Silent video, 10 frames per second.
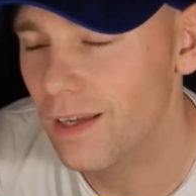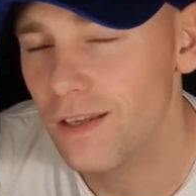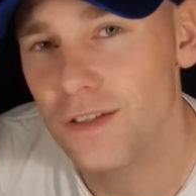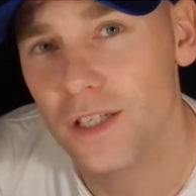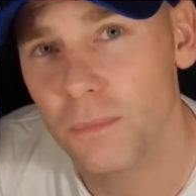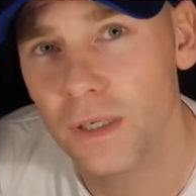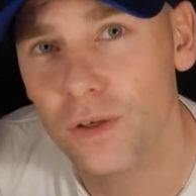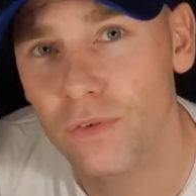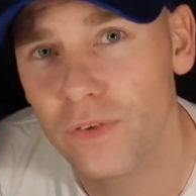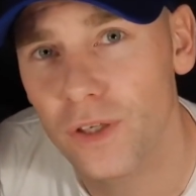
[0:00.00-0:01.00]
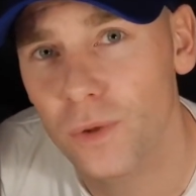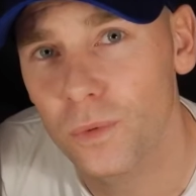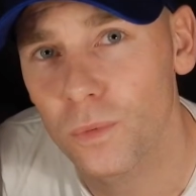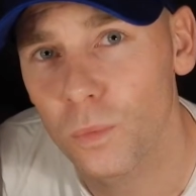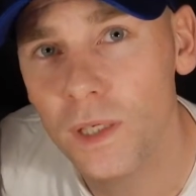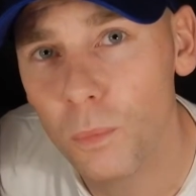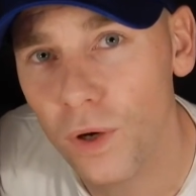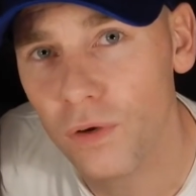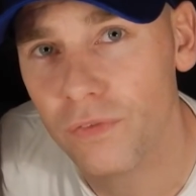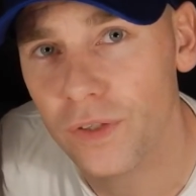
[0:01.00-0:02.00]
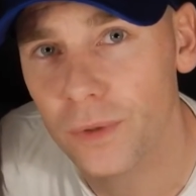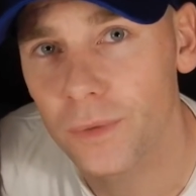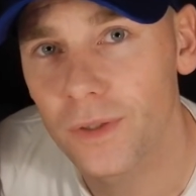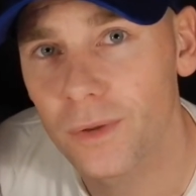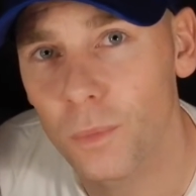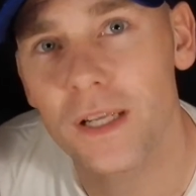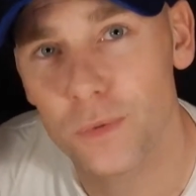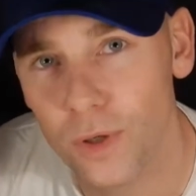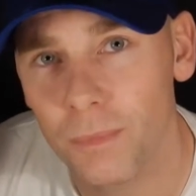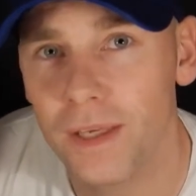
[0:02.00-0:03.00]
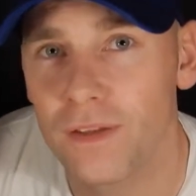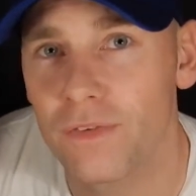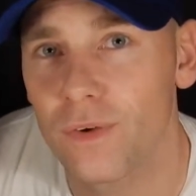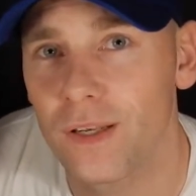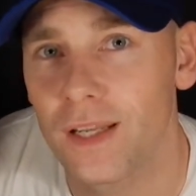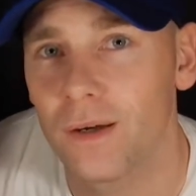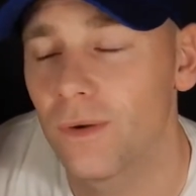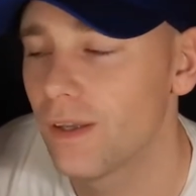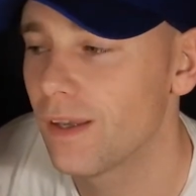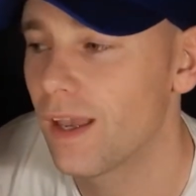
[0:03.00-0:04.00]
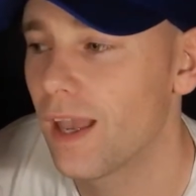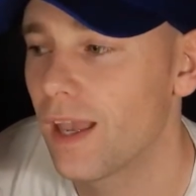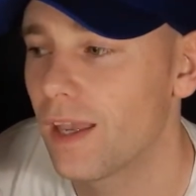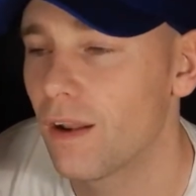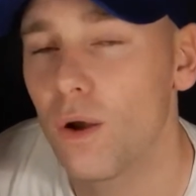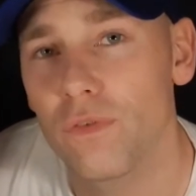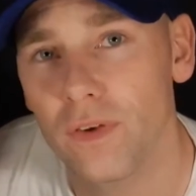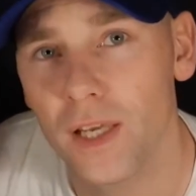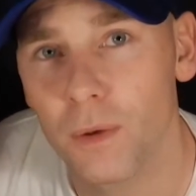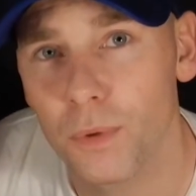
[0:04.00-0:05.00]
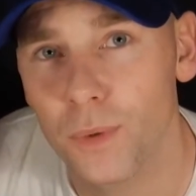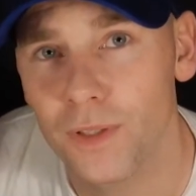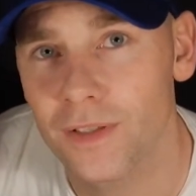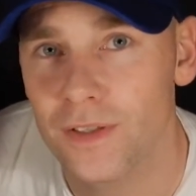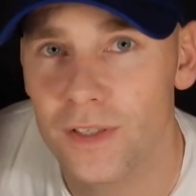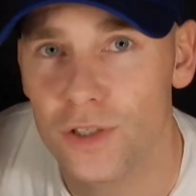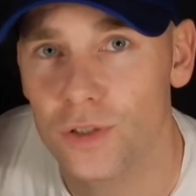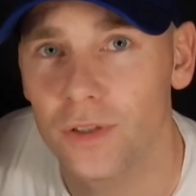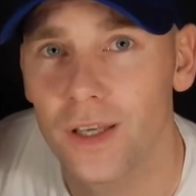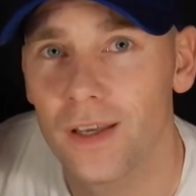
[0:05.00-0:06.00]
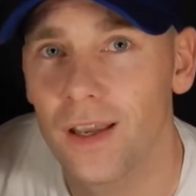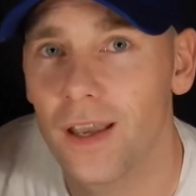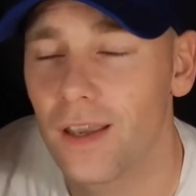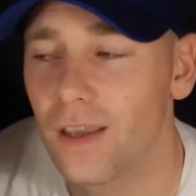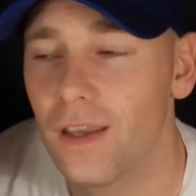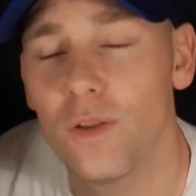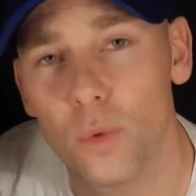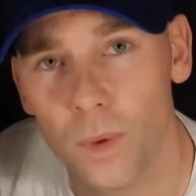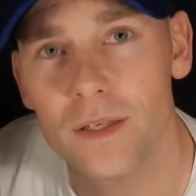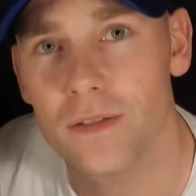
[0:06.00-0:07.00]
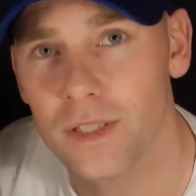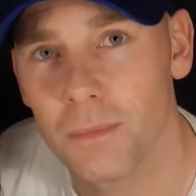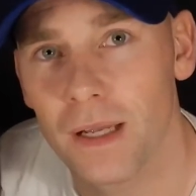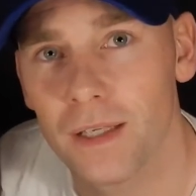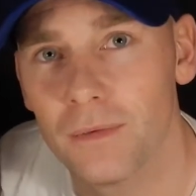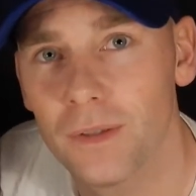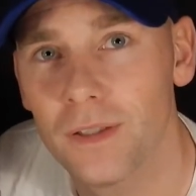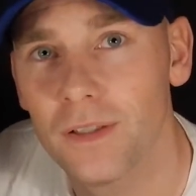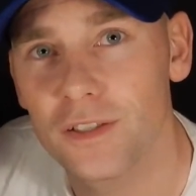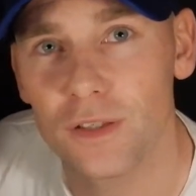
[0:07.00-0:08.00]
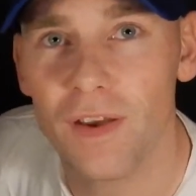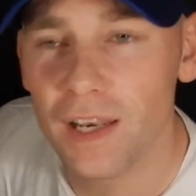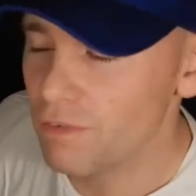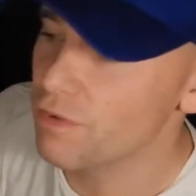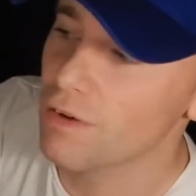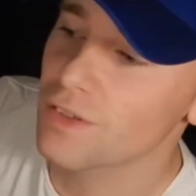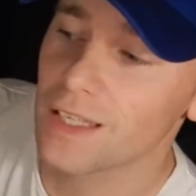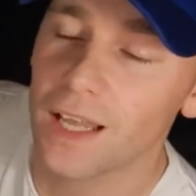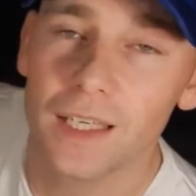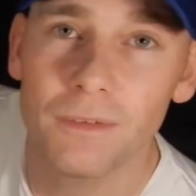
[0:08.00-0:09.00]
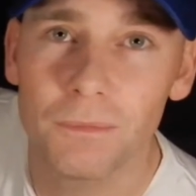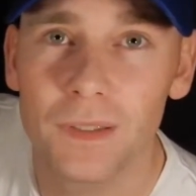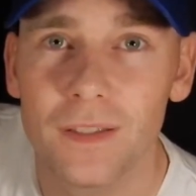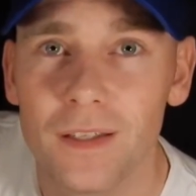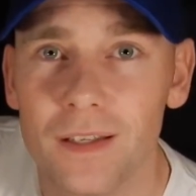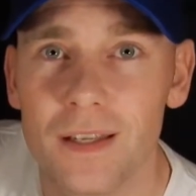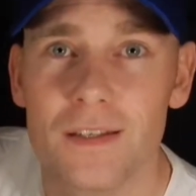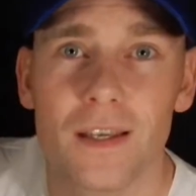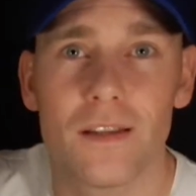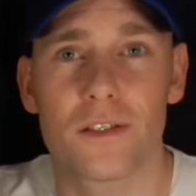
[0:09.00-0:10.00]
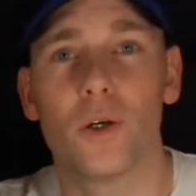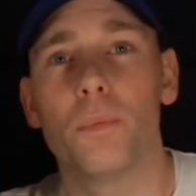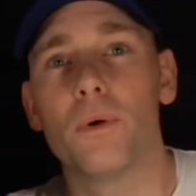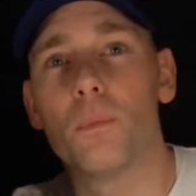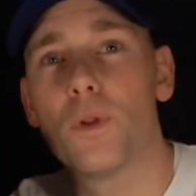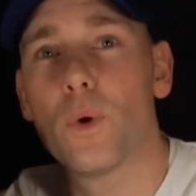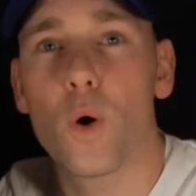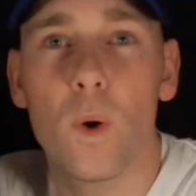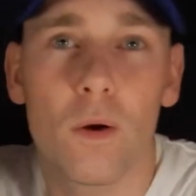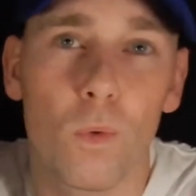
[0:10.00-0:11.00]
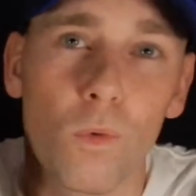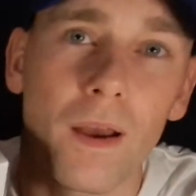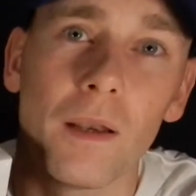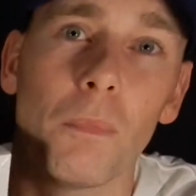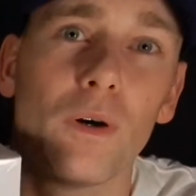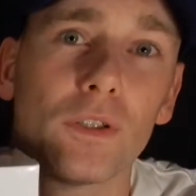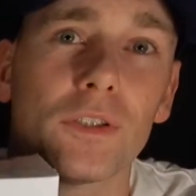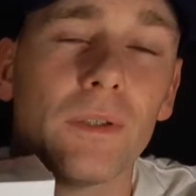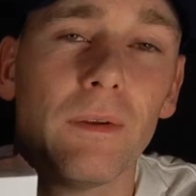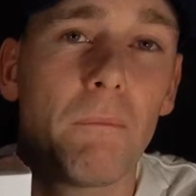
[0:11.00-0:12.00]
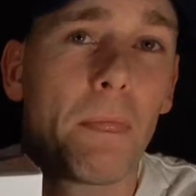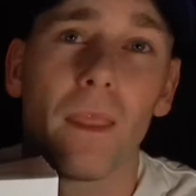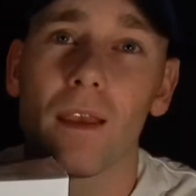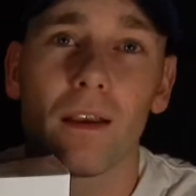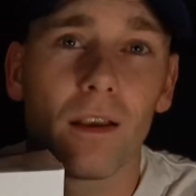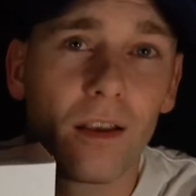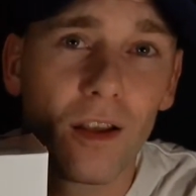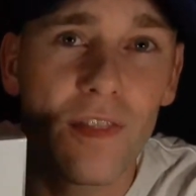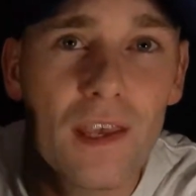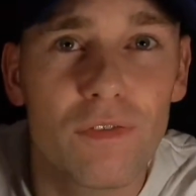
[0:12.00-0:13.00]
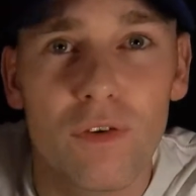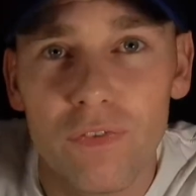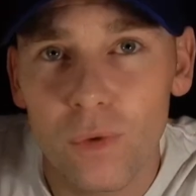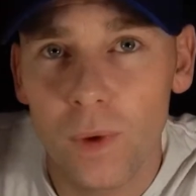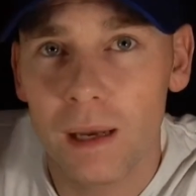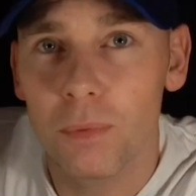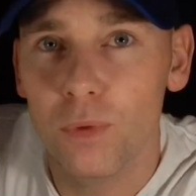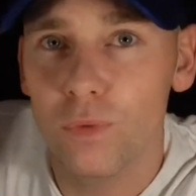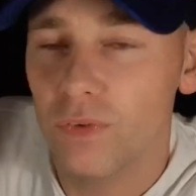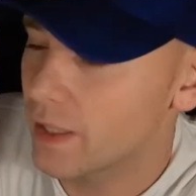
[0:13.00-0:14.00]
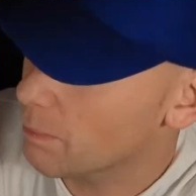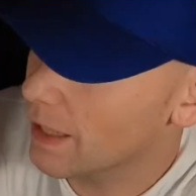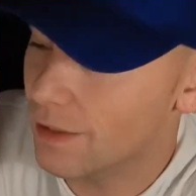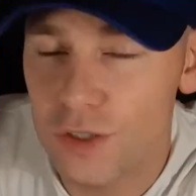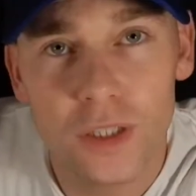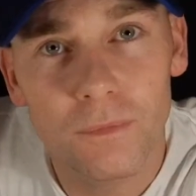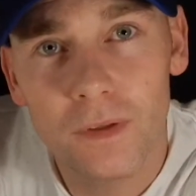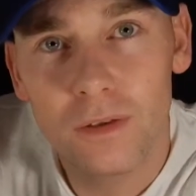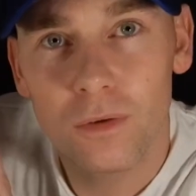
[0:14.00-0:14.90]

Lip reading: And is it going to be good for you? Will it work for you? Well, that's what I'm here to find out and hopefully help you in a decision in not wasting your money. So without any further delay, let's get this open. We'll do a quick walk around the box. Can never fault Apple for their packaging.